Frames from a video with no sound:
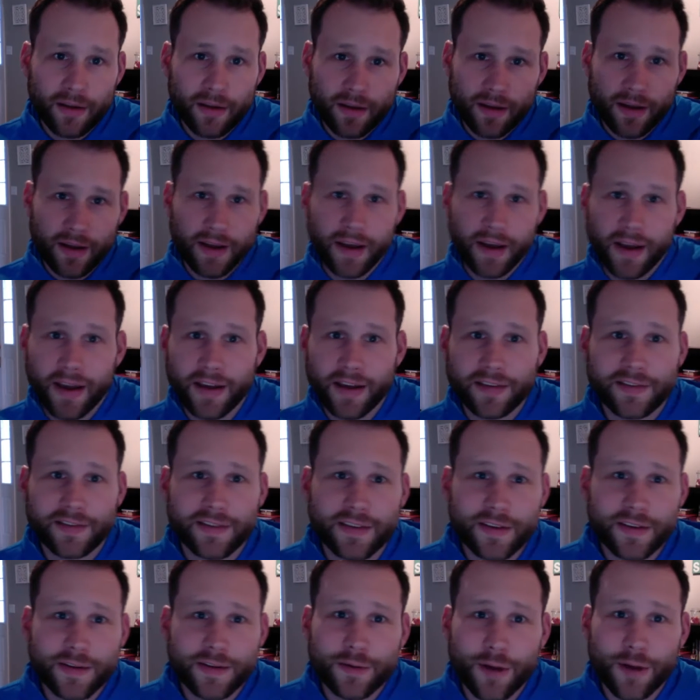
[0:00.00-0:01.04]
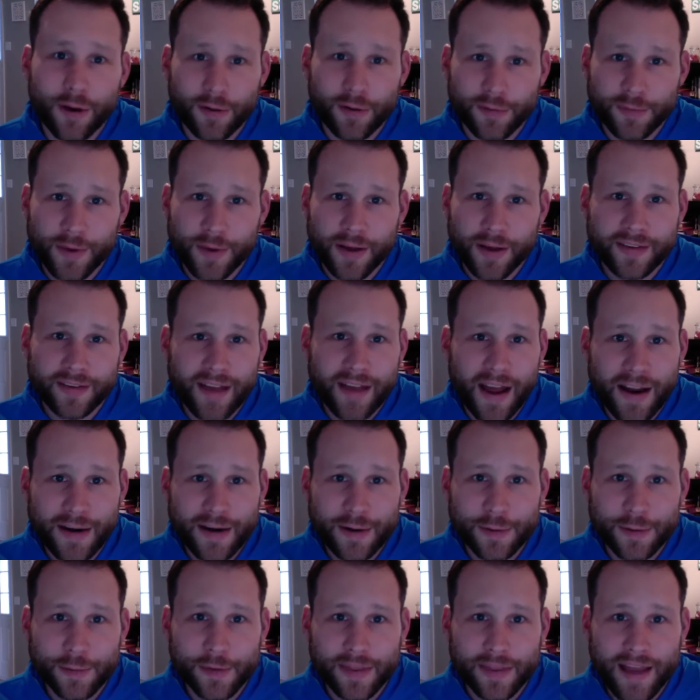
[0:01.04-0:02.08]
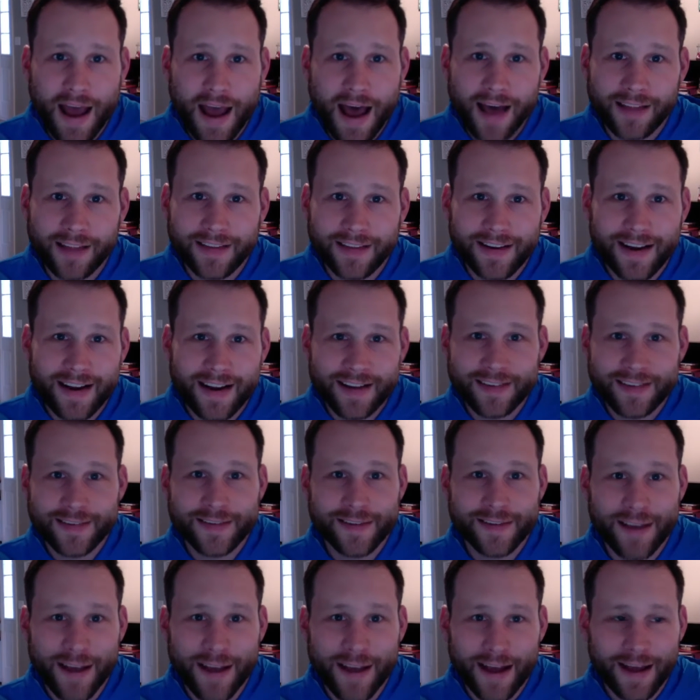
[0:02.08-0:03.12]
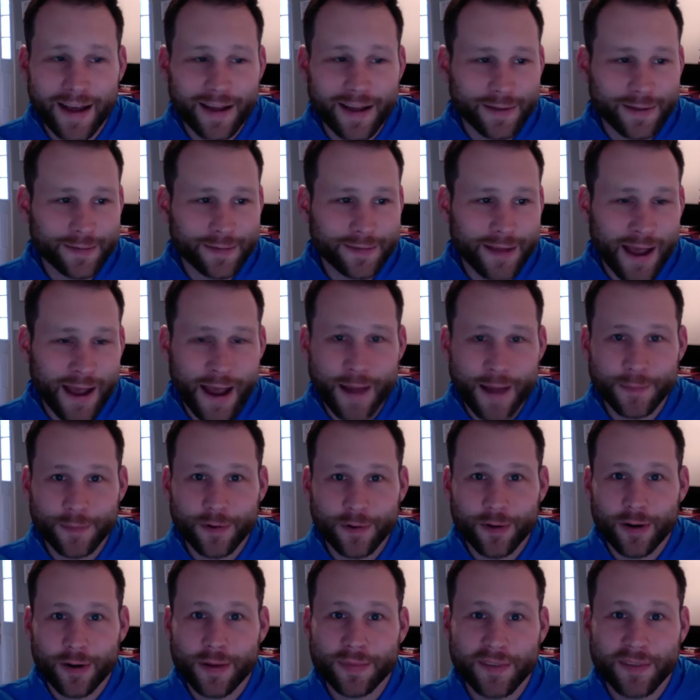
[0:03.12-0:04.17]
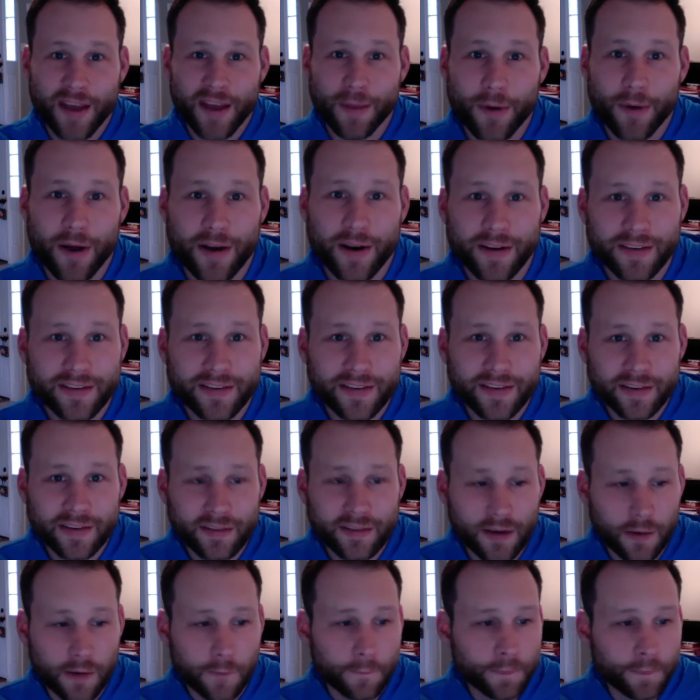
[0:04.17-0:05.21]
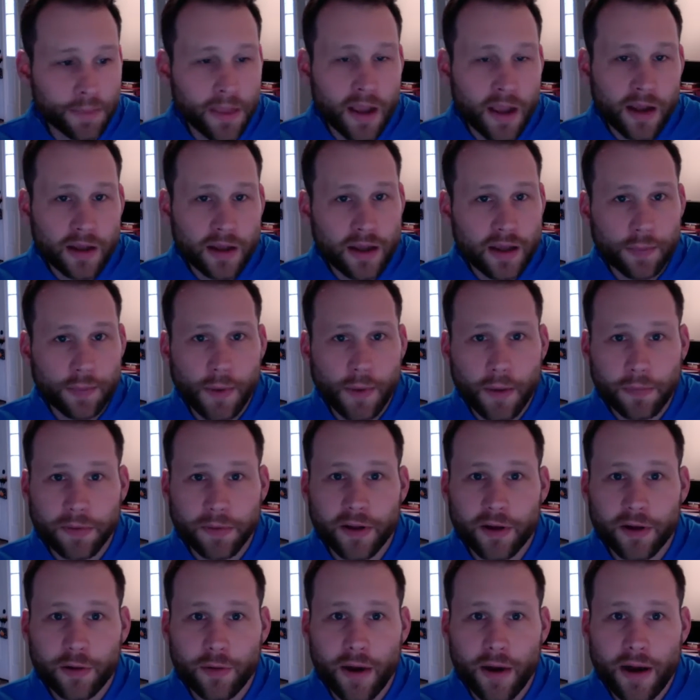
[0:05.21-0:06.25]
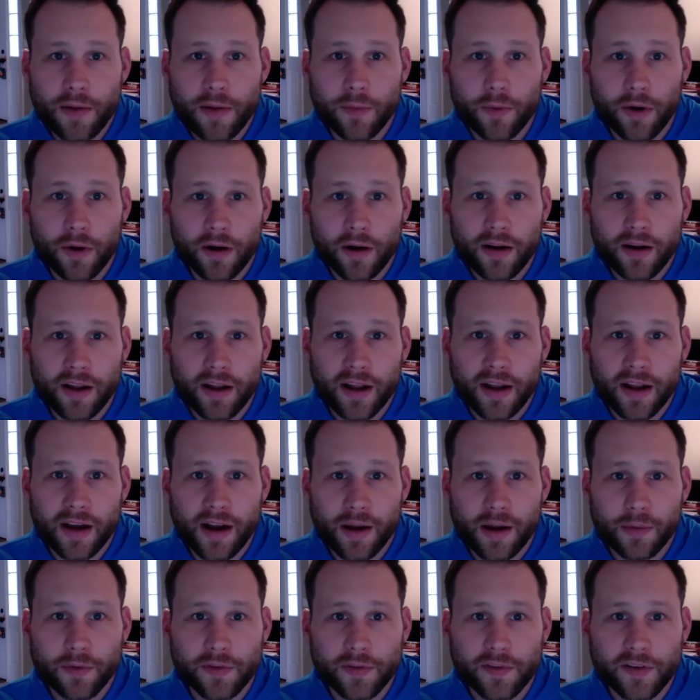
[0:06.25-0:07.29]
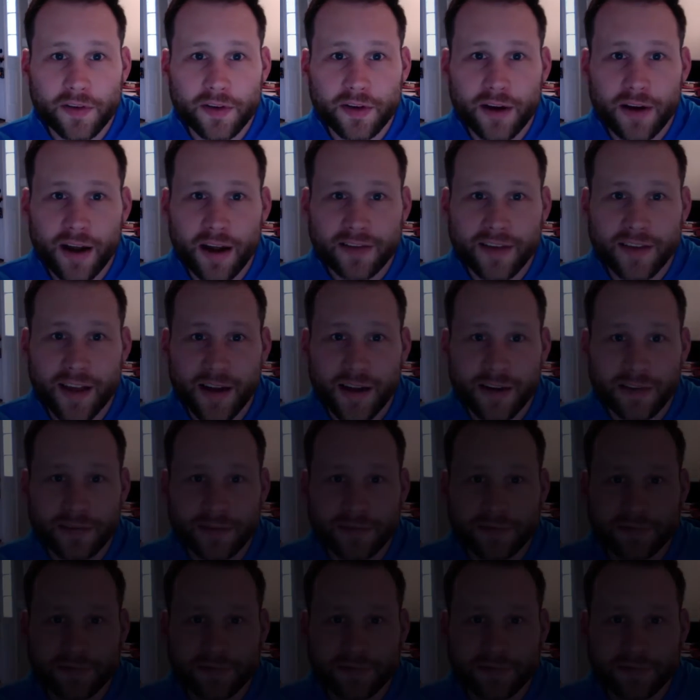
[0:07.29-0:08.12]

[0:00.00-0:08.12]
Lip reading: as you know as well as I do, with the holidays, time creeps up on us. So keep up the great work, and I will see you guys later.